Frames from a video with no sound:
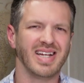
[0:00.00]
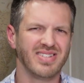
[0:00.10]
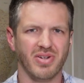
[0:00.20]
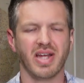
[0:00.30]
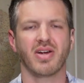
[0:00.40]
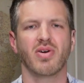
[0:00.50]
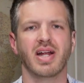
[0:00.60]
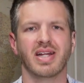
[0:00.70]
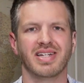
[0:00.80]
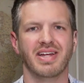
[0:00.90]
I still get
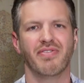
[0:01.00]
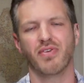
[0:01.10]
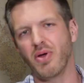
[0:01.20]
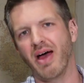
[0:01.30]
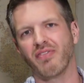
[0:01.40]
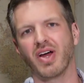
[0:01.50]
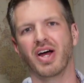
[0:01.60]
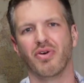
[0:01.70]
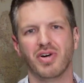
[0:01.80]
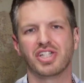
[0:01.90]
credit if you have
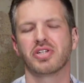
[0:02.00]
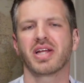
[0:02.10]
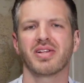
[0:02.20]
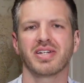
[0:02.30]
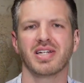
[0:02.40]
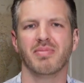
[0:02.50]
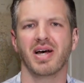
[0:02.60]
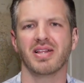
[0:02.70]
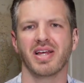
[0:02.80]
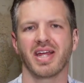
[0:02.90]
originally clicked on
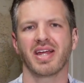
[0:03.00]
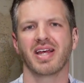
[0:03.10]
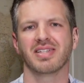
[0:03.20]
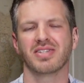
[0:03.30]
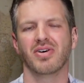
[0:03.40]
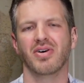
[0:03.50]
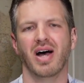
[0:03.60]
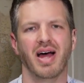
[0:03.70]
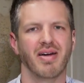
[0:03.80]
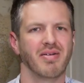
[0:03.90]
my link. And so
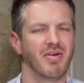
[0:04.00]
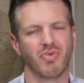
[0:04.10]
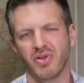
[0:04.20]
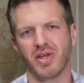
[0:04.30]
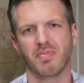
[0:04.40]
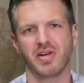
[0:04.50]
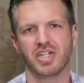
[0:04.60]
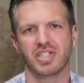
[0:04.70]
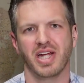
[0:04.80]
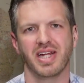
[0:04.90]
I really
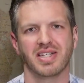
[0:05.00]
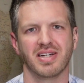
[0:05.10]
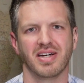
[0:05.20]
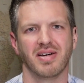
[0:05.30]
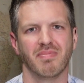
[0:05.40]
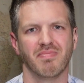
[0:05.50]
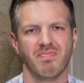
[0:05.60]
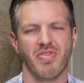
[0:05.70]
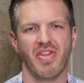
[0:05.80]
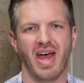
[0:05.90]
appreciate
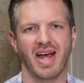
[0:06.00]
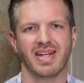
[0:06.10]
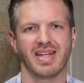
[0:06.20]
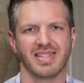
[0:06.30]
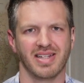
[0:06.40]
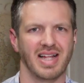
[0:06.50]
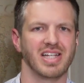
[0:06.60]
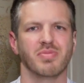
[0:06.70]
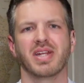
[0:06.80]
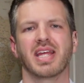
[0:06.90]
that, as it
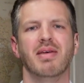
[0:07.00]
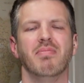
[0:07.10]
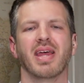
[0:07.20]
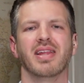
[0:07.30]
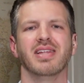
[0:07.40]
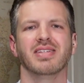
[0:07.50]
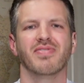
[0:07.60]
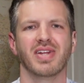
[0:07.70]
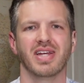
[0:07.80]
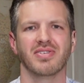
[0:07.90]
allows me to keep making these
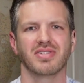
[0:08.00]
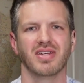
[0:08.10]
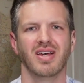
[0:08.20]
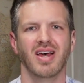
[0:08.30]
videos.